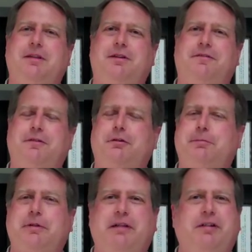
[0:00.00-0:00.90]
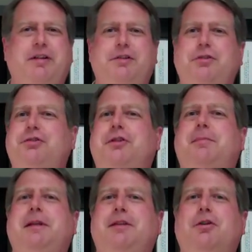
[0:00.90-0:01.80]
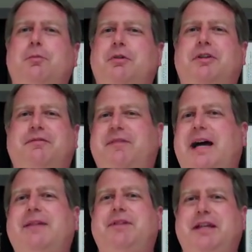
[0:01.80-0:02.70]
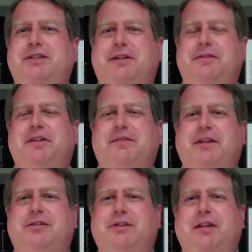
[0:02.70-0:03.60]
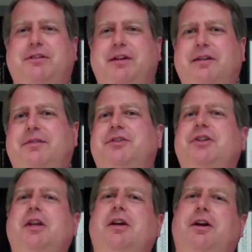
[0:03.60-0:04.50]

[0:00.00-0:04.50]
deferral period used to be no more than 5 days after the effective date of coverage.